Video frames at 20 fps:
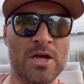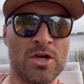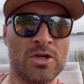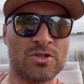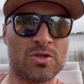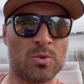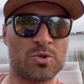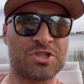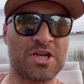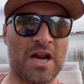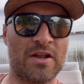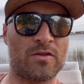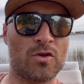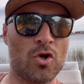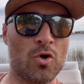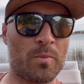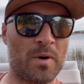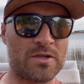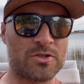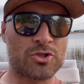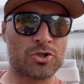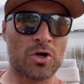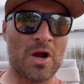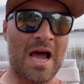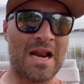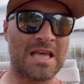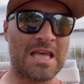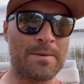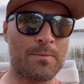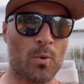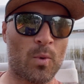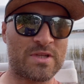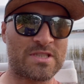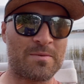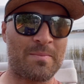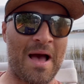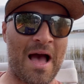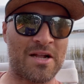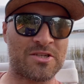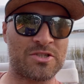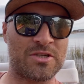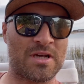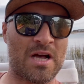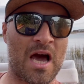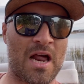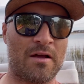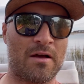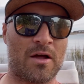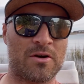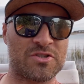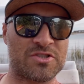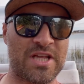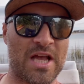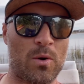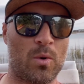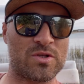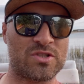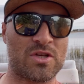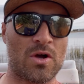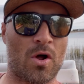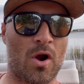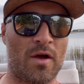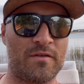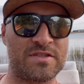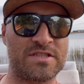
do what you got to do, but try to keep your wits about you, kind of understand what's going on.